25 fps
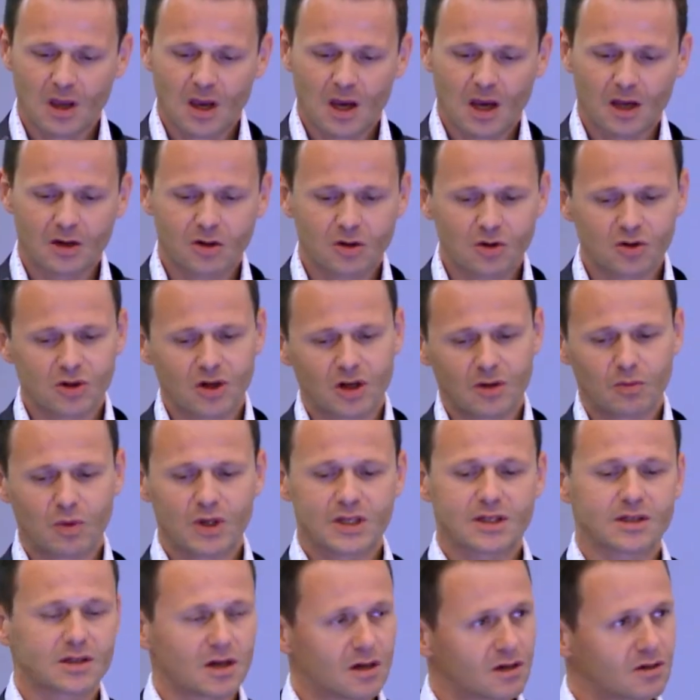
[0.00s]
And usually we
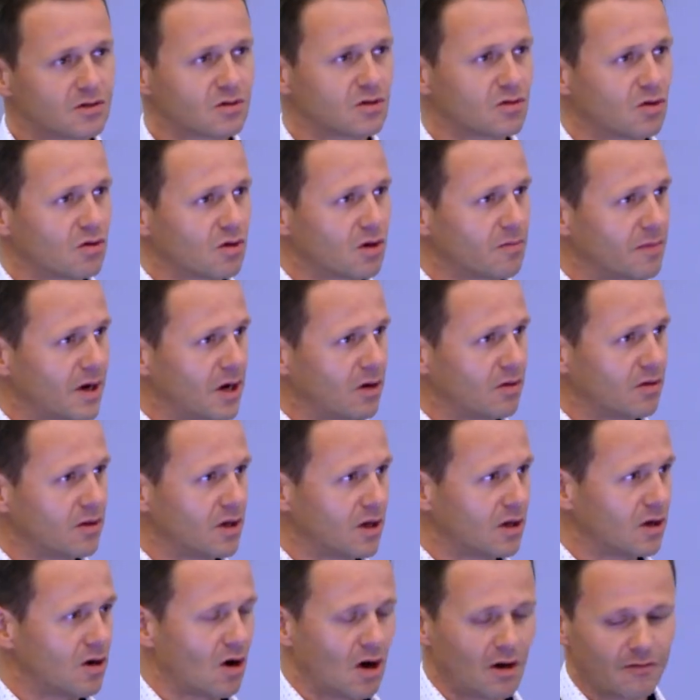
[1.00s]
start to talk about the
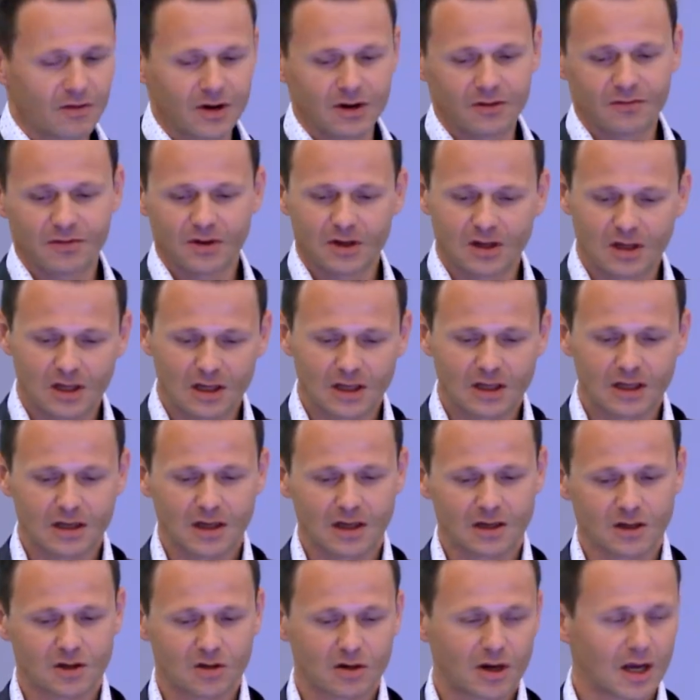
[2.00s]
innovative and clean
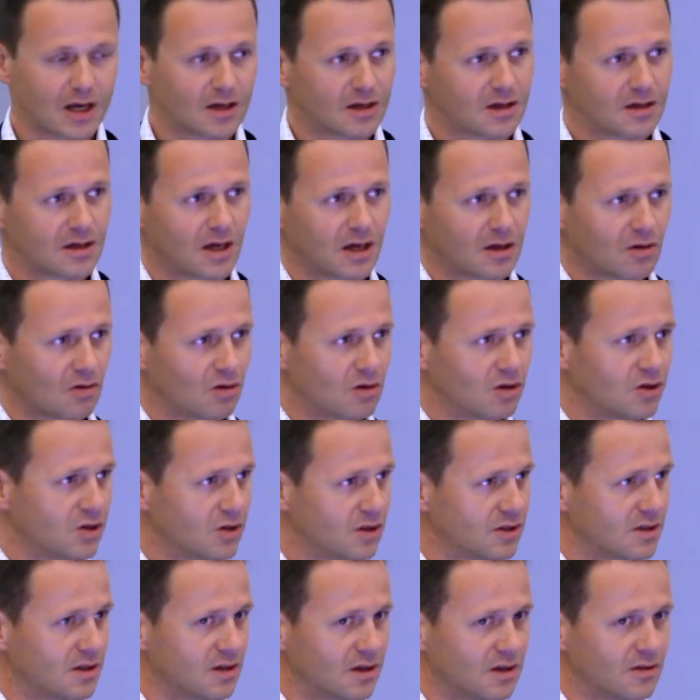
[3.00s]
and connected
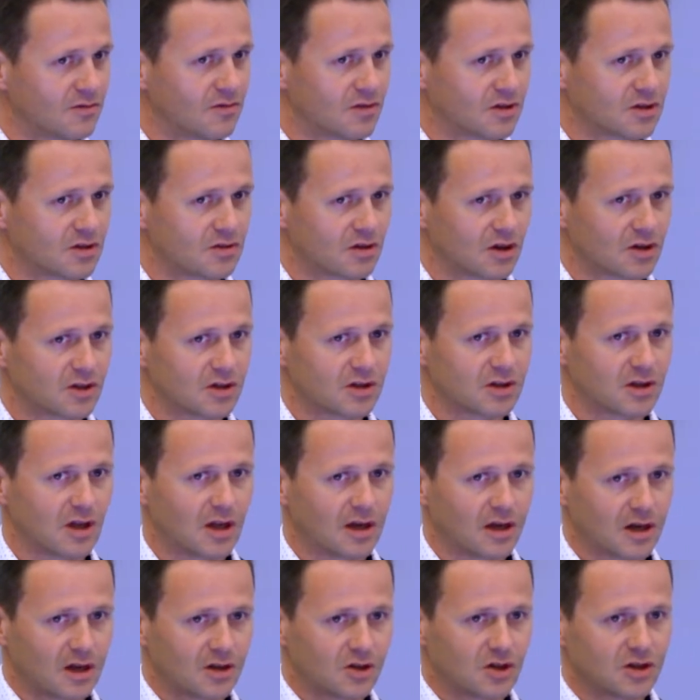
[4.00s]
technologies and infrastructures
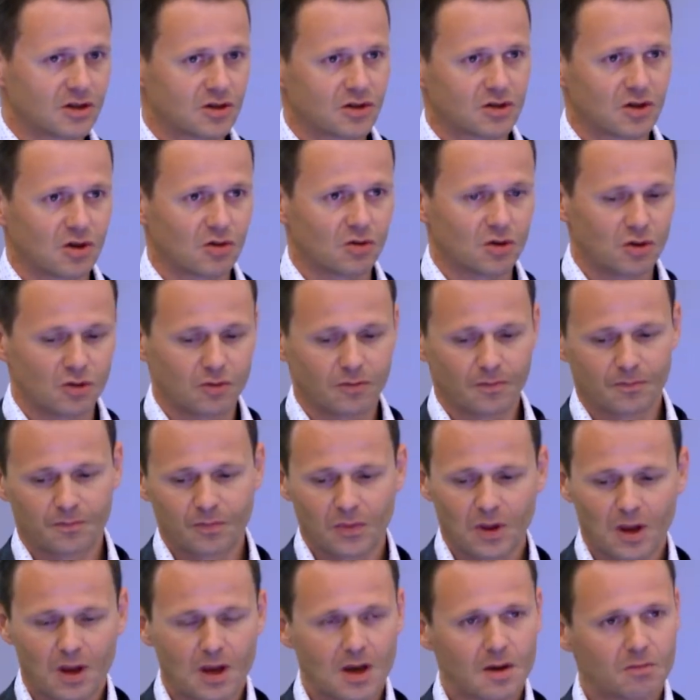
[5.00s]
like I just showed you.
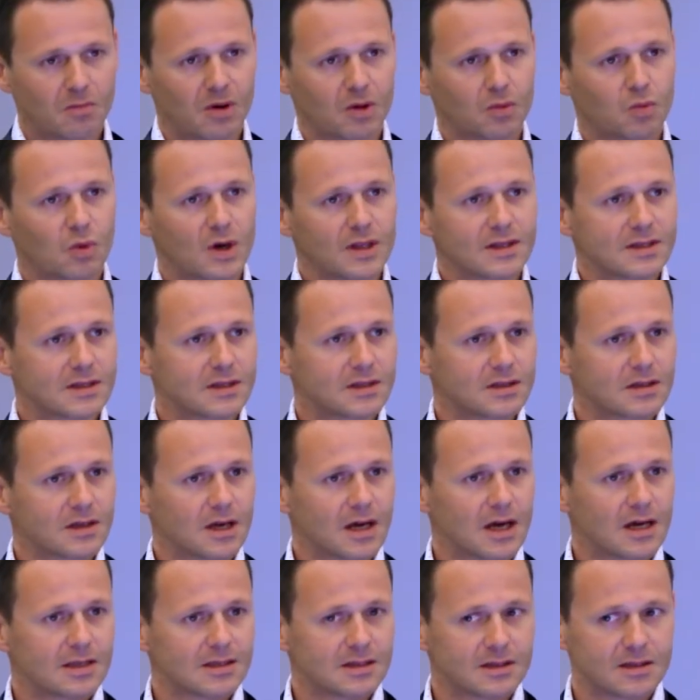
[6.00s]
But once
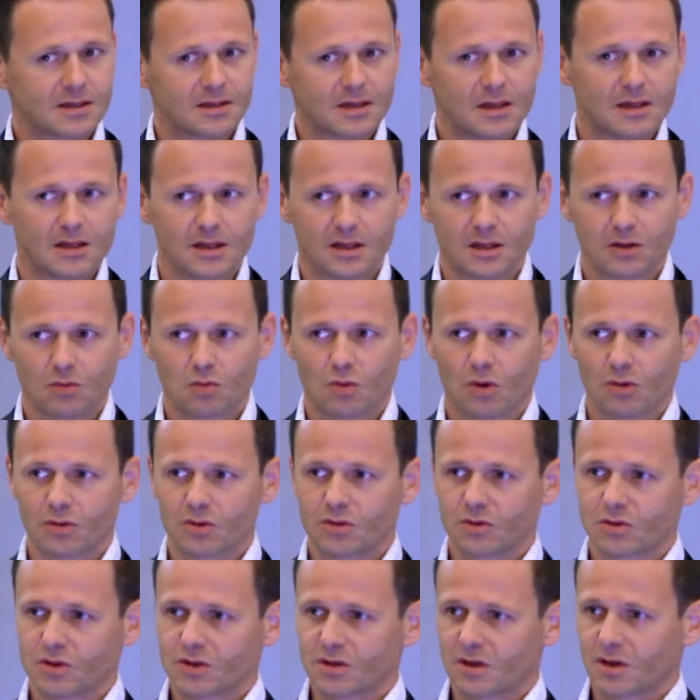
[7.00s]
as a city you want
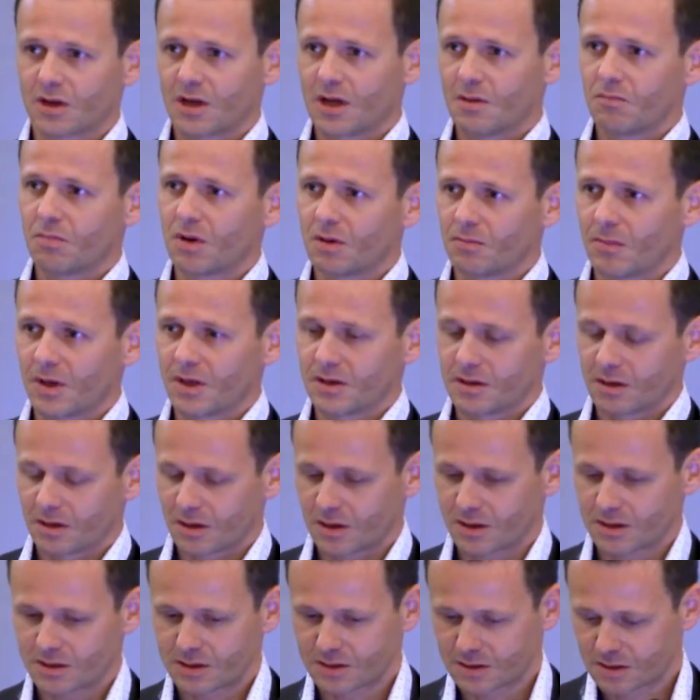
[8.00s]
to start implementing
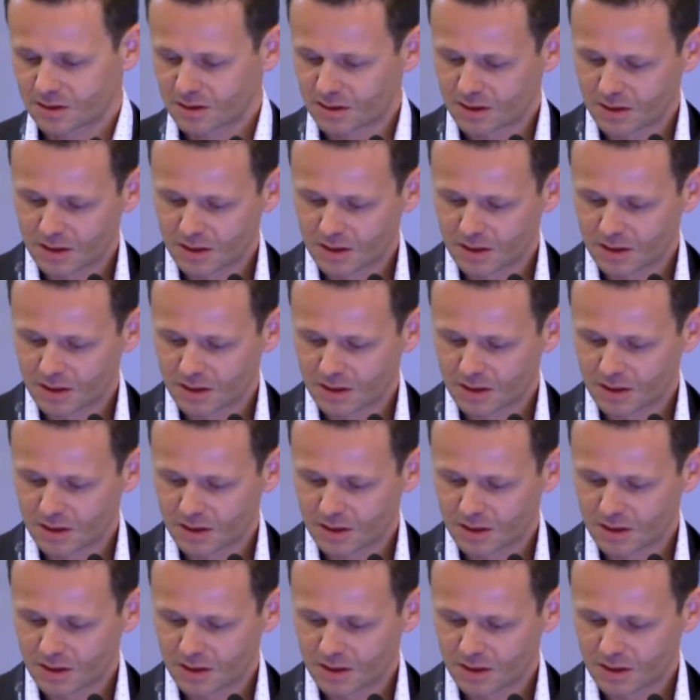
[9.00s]
this,